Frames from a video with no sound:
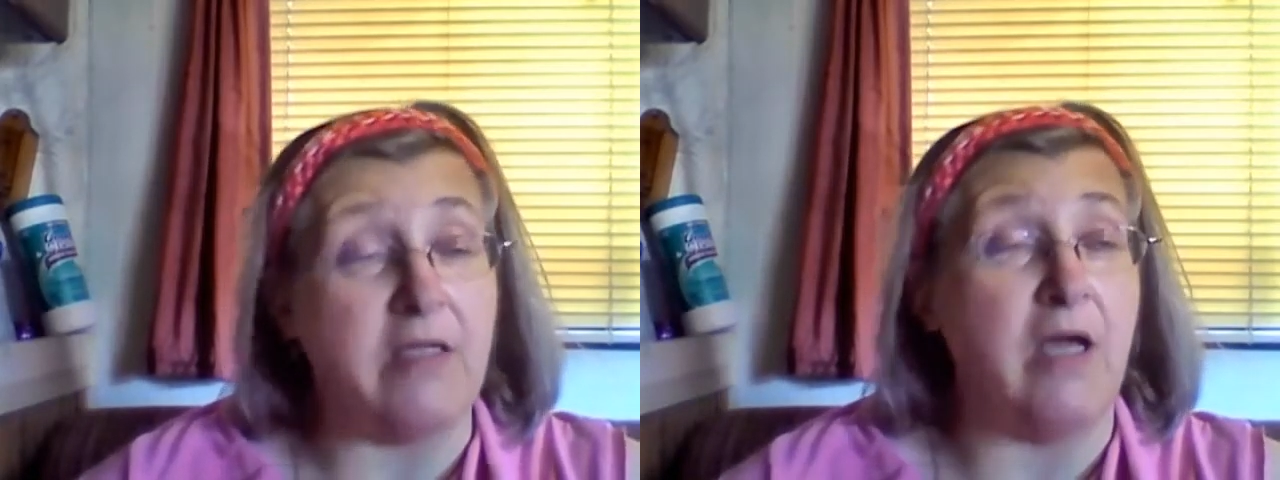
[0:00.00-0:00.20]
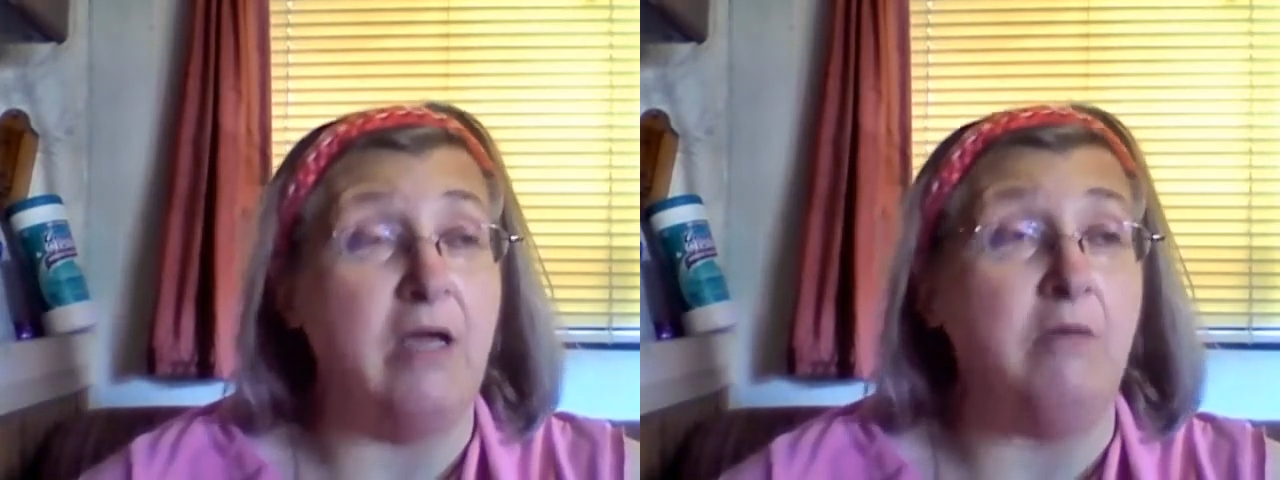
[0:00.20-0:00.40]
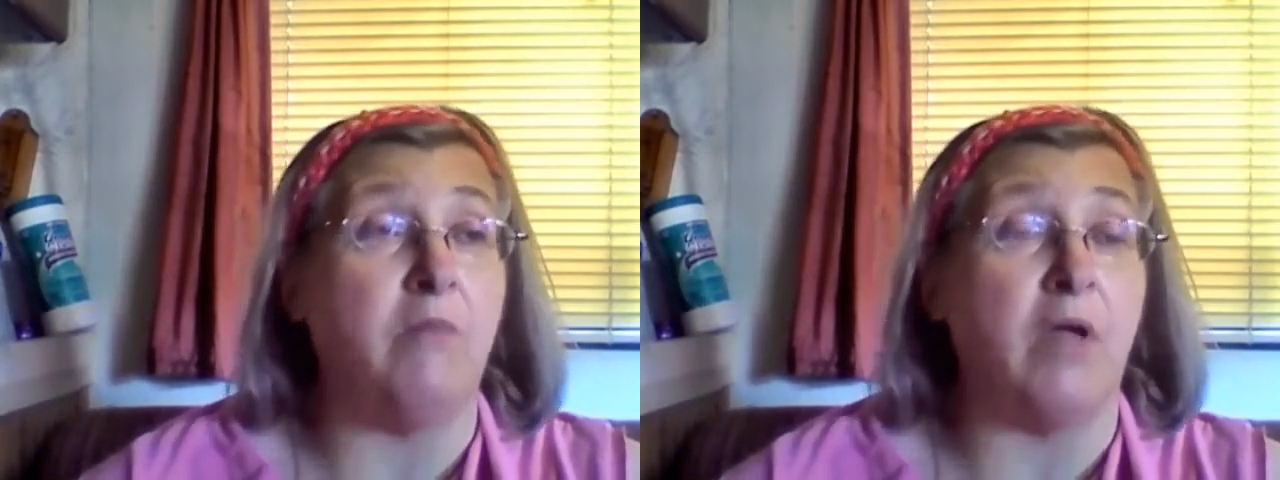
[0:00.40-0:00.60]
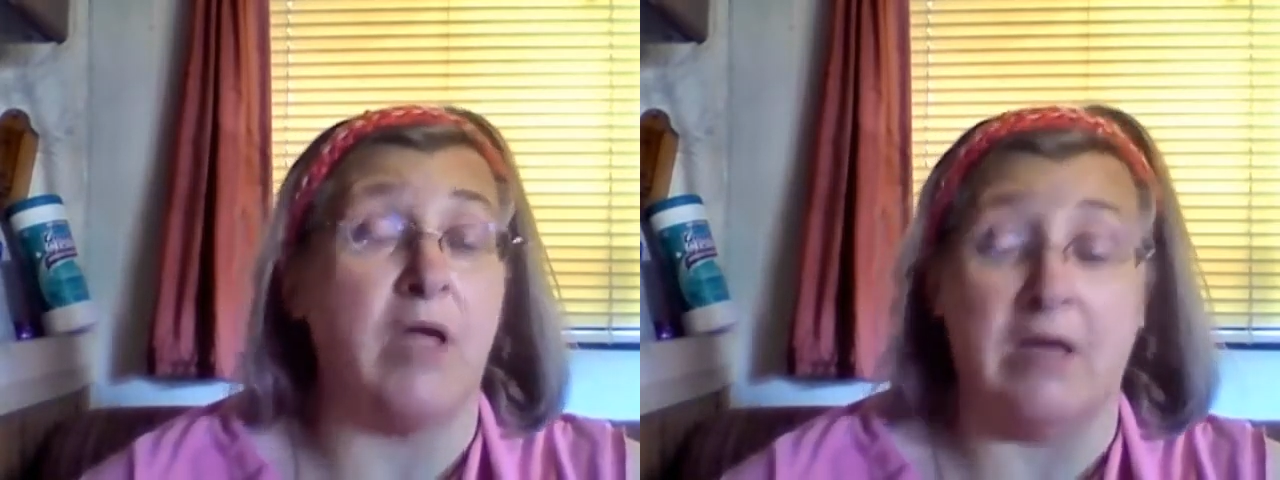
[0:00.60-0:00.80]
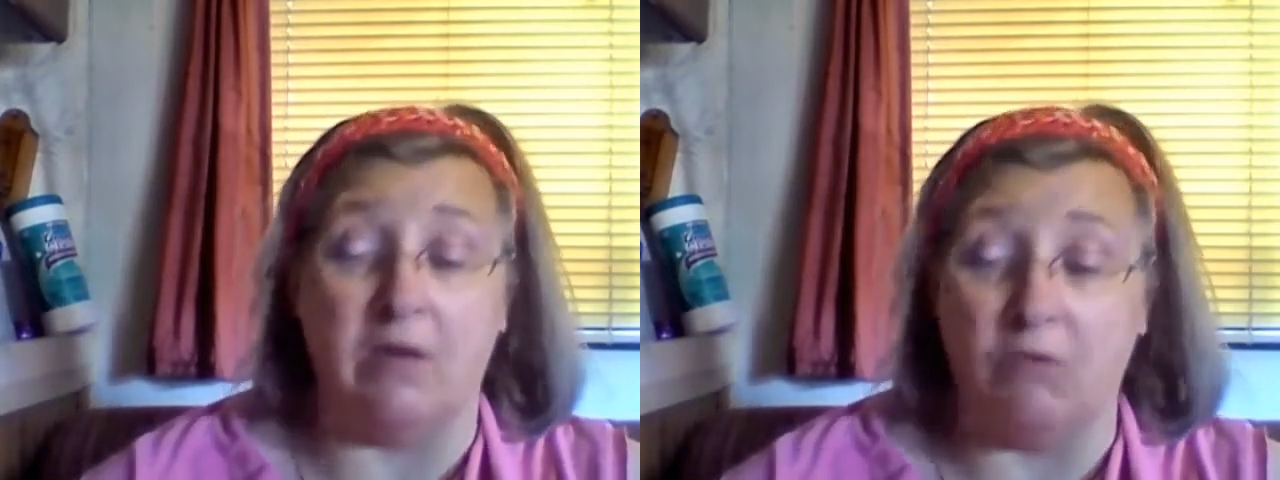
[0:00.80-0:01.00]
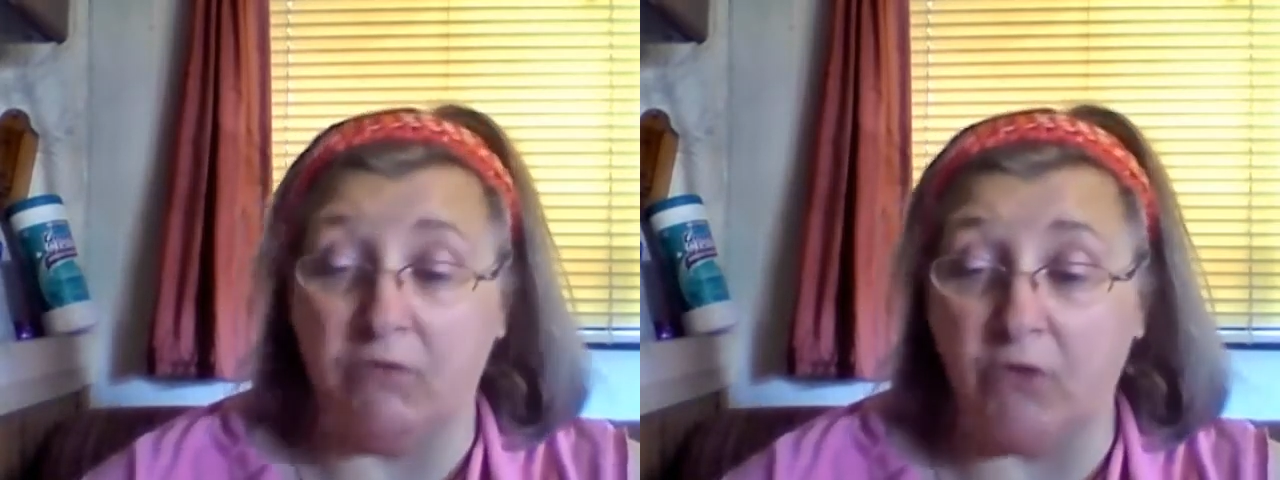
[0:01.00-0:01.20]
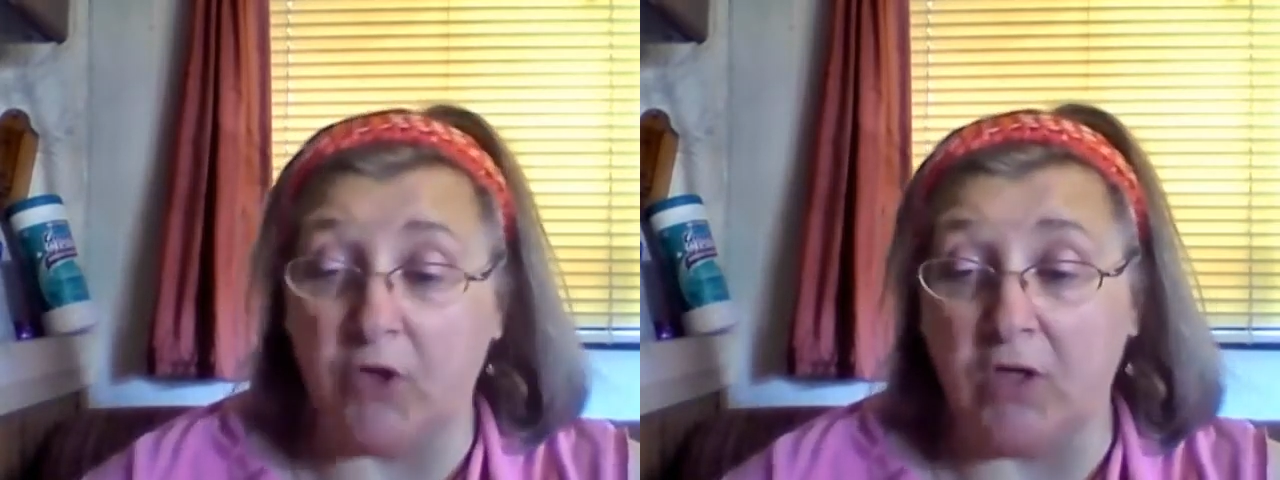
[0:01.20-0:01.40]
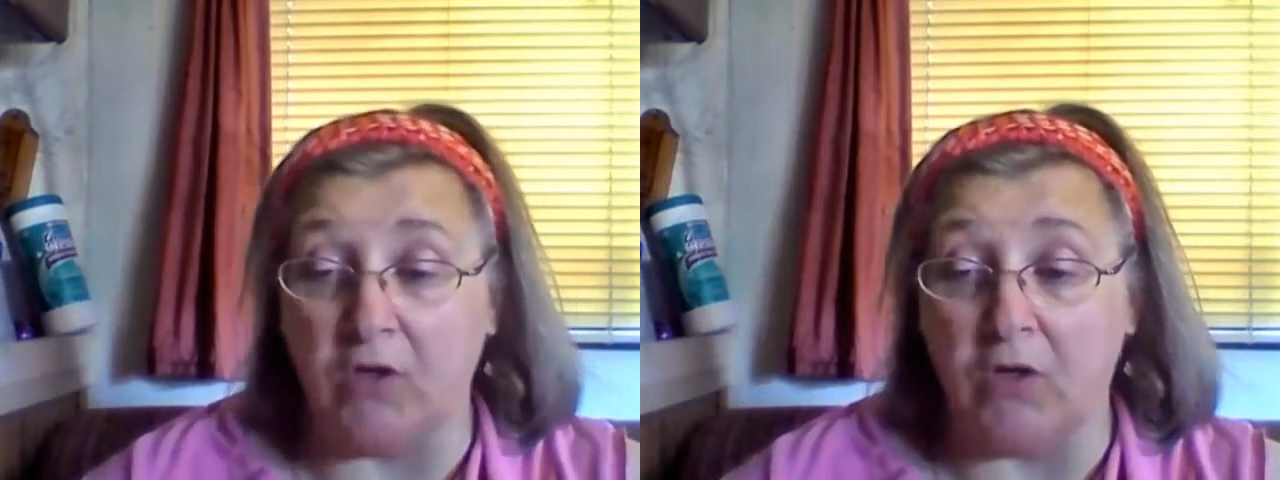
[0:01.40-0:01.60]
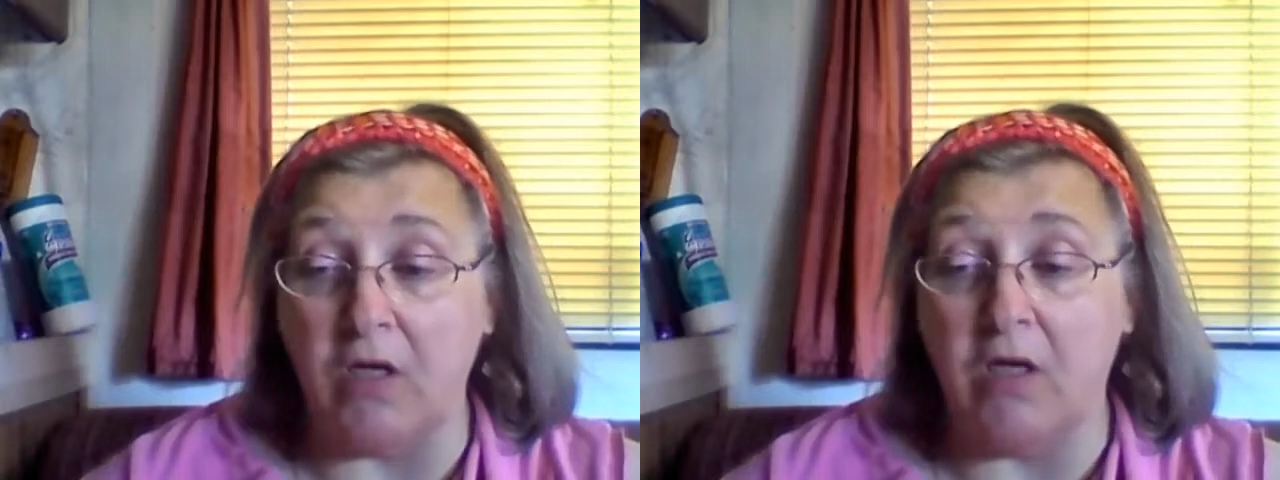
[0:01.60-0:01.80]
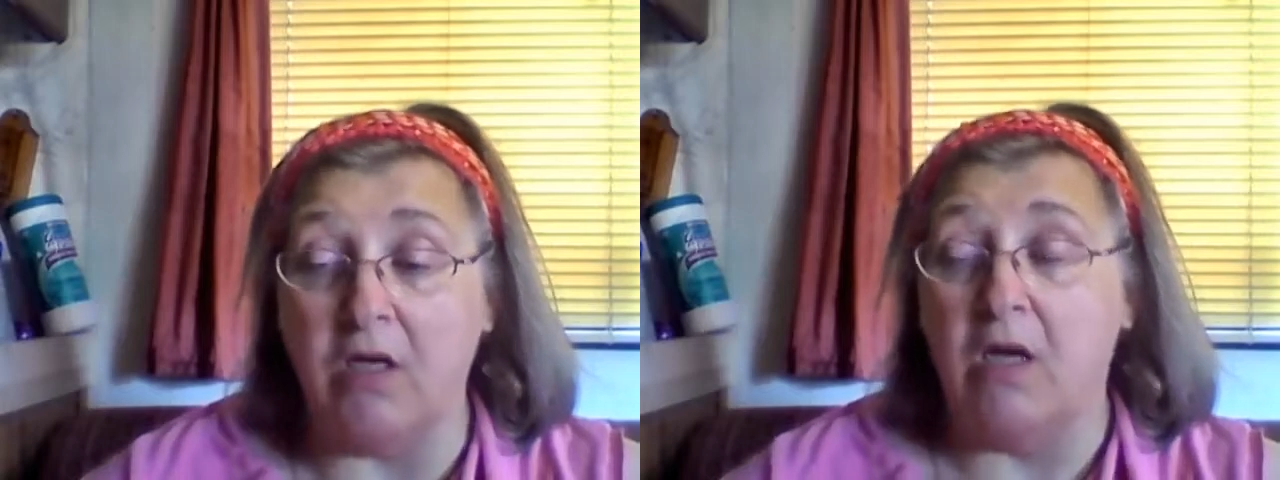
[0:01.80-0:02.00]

night, and that was very good.